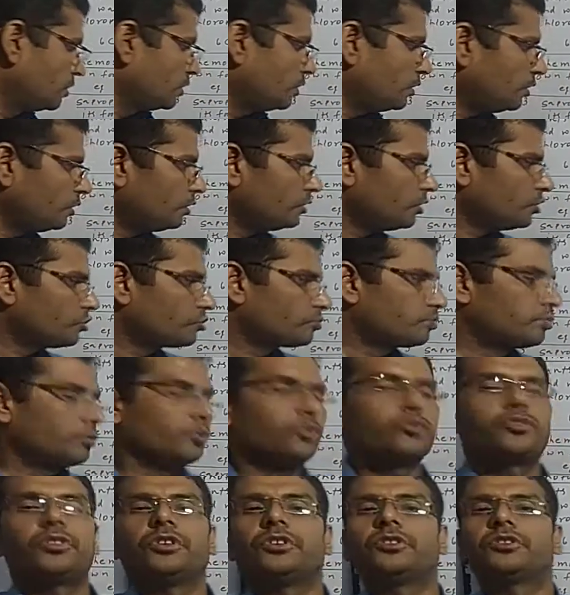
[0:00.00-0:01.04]
In this
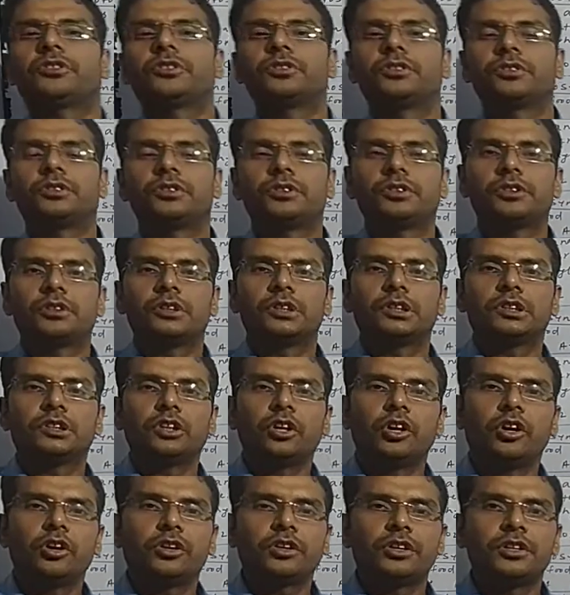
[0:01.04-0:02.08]
process, the
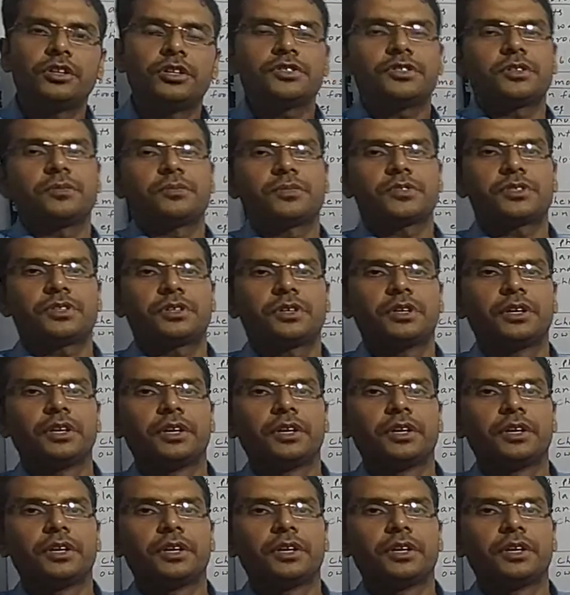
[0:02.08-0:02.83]
organisms